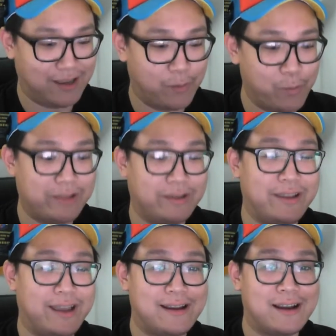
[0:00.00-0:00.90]
whether
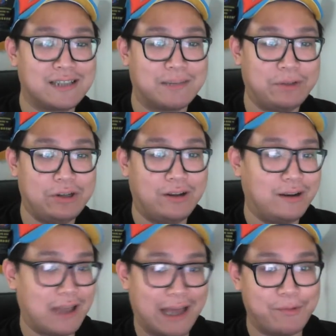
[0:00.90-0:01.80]
they are gunked up or not,
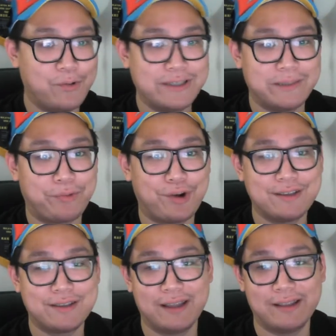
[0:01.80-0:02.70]
I'm always
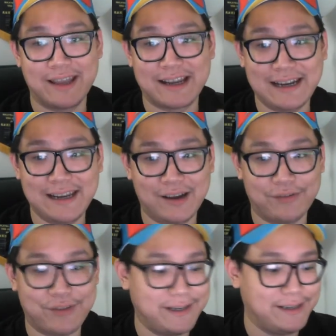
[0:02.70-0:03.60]
surprised that they are clear of
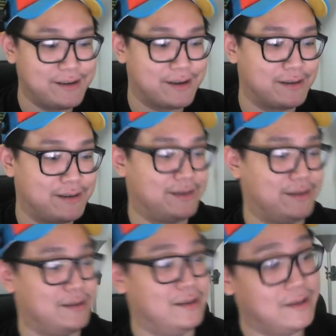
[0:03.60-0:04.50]
any gunk.
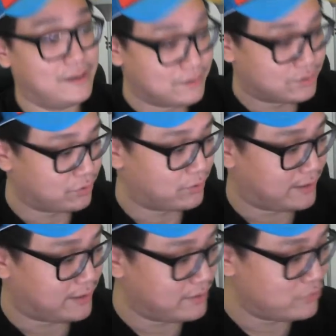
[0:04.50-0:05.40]
So
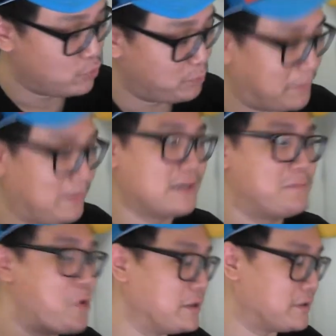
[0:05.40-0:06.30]
another super plus
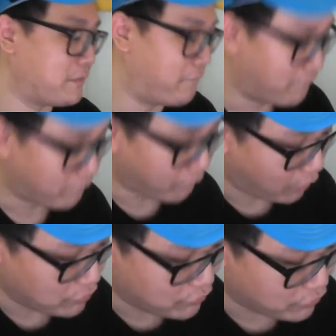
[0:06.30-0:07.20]
point for
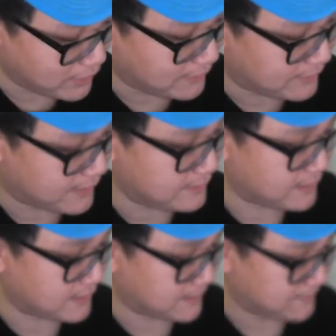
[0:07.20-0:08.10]
Tre
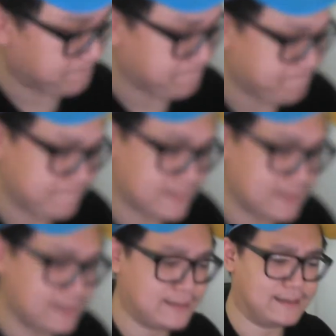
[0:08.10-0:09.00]
Candy.
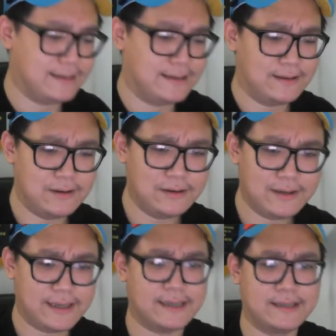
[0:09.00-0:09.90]

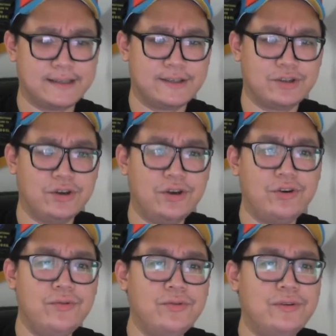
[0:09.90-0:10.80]
Okay,
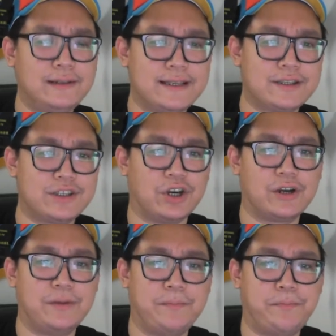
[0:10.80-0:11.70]
so let's
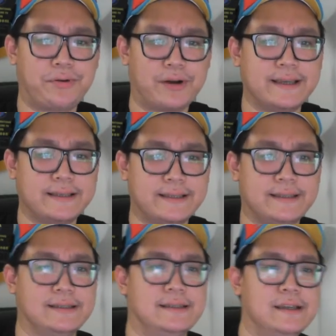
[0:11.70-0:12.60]
talk price.